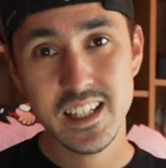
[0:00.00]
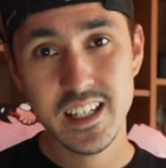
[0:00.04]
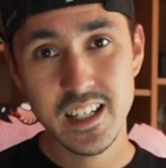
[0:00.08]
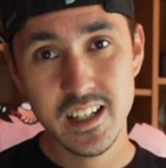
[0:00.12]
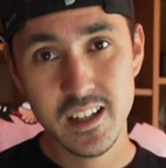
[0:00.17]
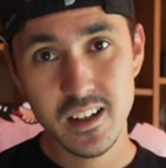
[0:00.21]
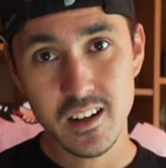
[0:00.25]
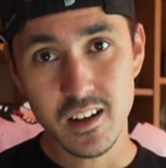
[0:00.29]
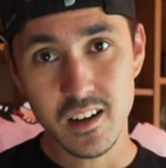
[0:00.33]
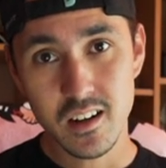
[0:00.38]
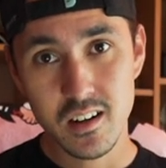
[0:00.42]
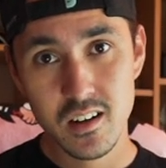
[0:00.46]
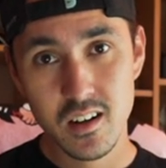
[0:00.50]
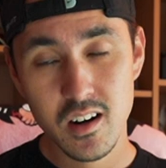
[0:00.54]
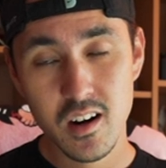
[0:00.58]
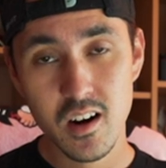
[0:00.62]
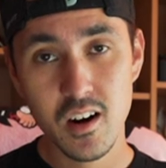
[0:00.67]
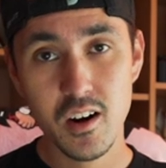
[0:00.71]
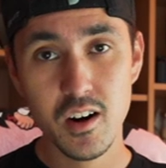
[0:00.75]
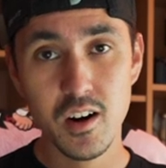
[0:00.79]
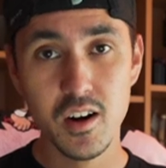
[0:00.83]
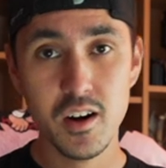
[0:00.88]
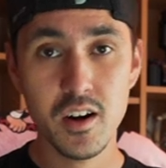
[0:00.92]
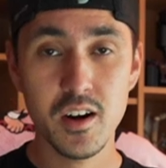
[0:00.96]
here
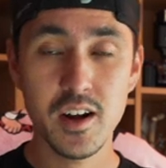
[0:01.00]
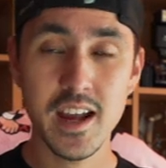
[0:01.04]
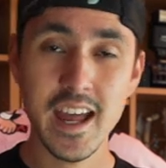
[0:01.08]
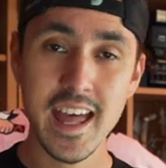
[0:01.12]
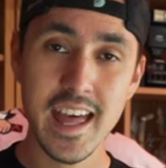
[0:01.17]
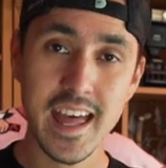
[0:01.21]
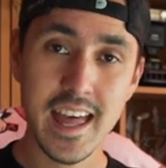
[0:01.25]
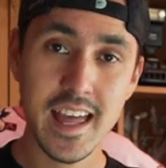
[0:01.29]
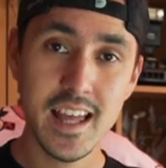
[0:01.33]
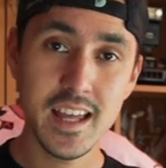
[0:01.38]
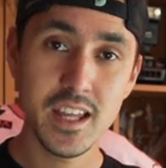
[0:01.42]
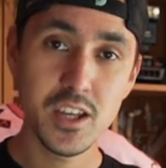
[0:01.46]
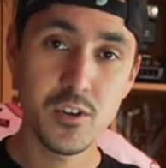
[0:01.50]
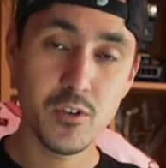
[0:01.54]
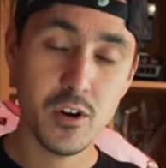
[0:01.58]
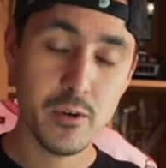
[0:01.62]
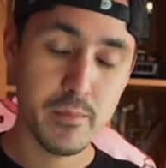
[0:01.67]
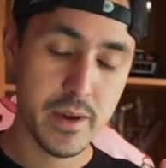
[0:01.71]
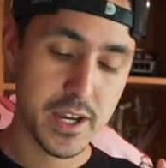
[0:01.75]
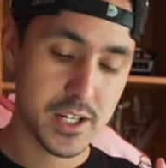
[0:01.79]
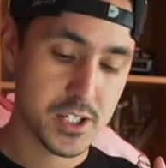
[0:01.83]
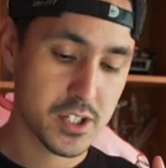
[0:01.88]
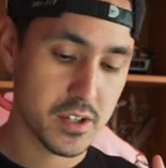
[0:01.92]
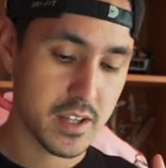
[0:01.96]
are A, you wanna
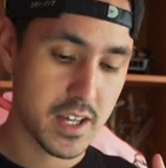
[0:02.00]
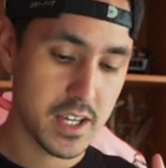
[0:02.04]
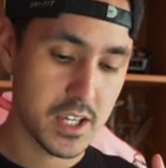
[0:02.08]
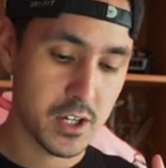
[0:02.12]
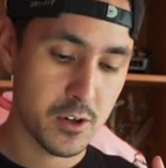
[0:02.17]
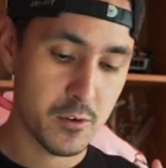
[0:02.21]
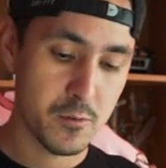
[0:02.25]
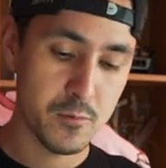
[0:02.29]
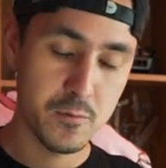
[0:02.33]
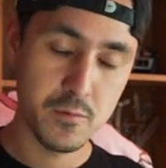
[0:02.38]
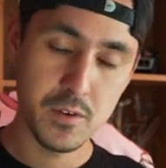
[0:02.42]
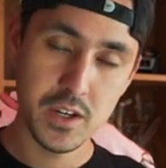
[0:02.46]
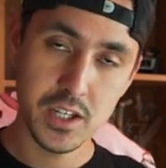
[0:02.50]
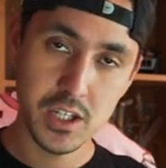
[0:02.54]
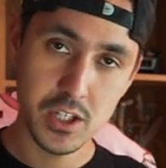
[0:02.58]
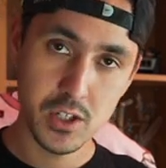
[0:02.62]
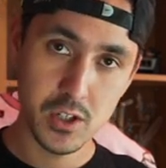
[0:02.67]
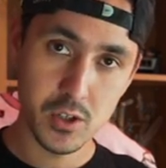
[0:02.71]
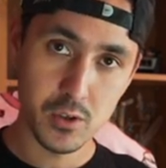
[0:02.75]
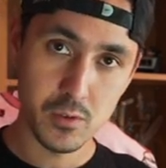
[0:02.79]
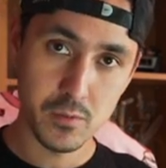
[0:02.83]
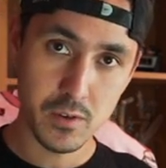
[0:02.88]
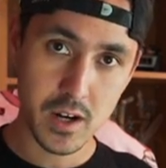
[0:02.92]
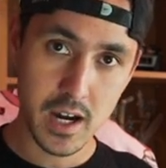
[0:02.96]
make sure that your
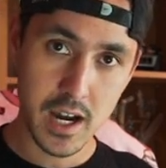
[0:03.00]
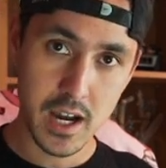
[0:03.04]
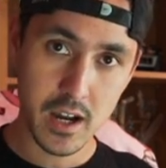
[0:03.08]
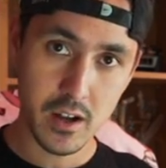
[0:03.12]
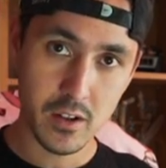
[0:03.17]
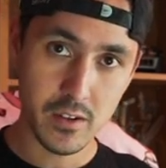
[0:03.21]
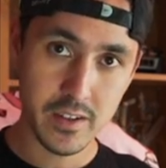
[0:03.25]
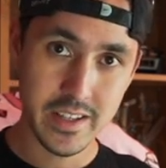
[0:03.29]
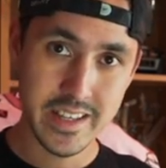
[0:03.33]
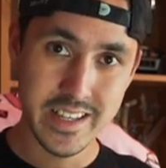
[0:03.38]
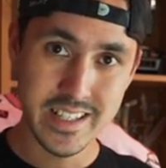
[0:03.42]
video file